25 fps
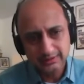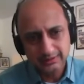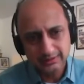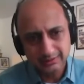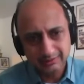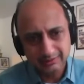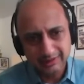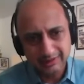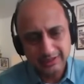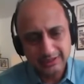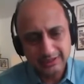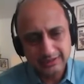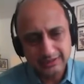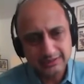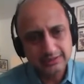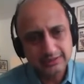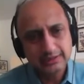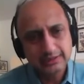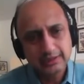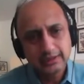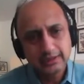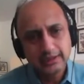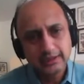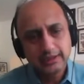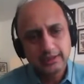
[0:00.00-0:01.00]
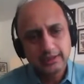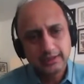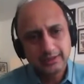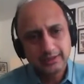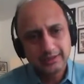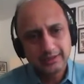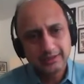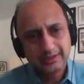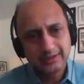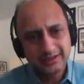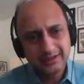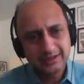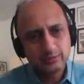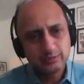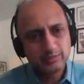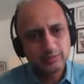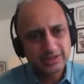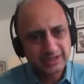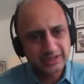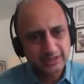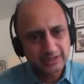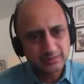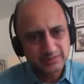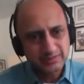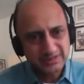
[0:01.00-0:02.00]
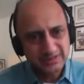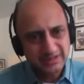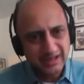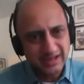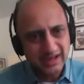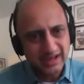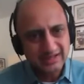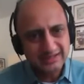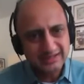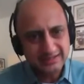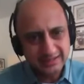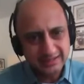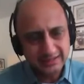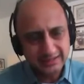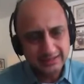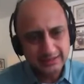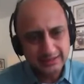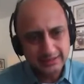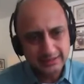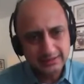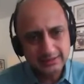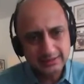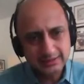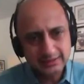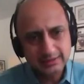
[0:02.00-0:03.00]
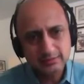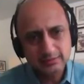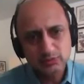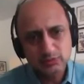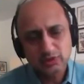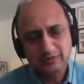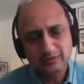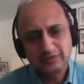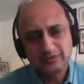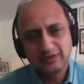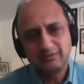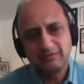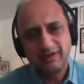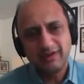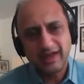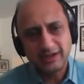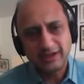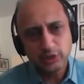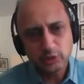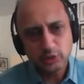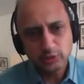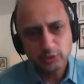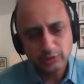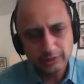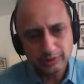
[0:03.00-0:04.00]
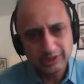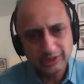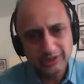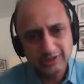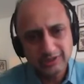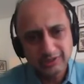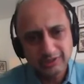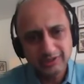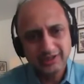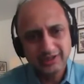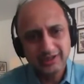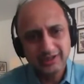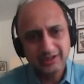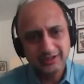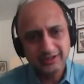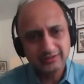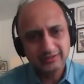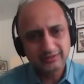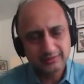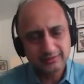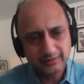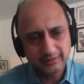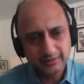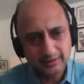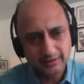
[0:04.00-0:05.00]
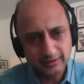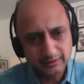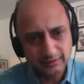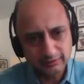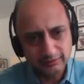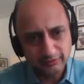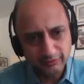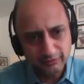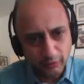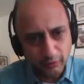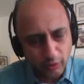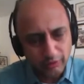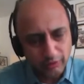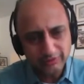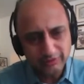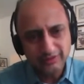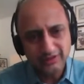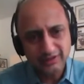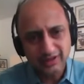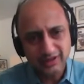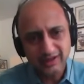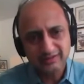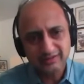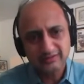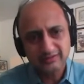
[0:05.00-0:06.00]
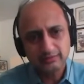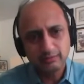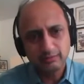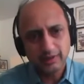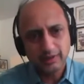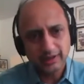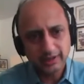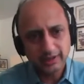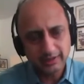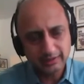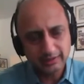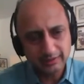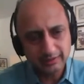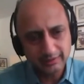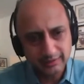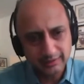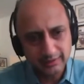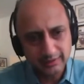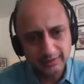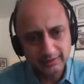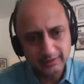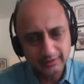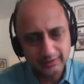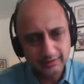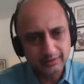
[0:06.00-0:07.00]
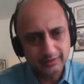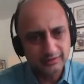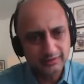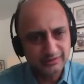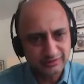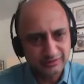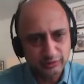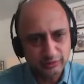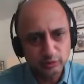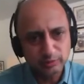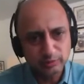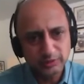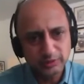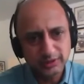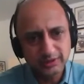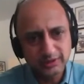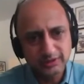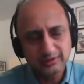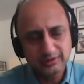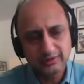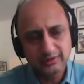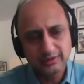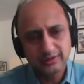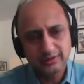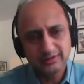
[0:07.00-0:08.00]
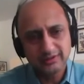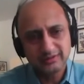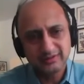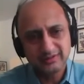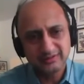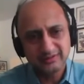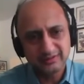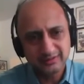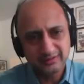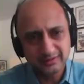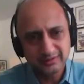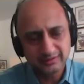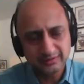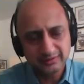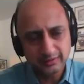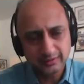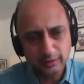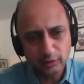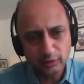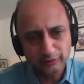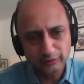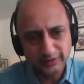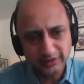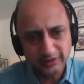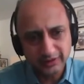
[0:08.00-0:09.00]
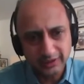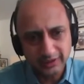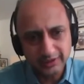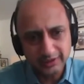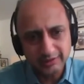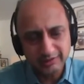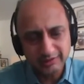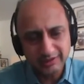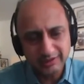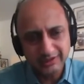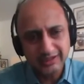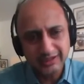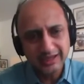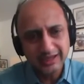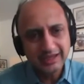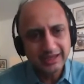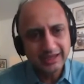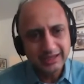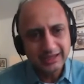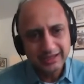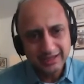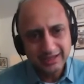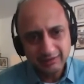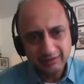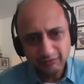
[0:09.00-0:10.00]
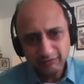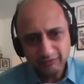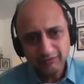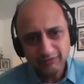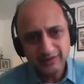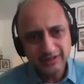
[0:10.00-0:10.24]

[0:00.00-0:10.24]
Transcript: great uh, it becomes lasting in terms of the value it creates uh, for the last mile uh, consumer, the citizen of the country, if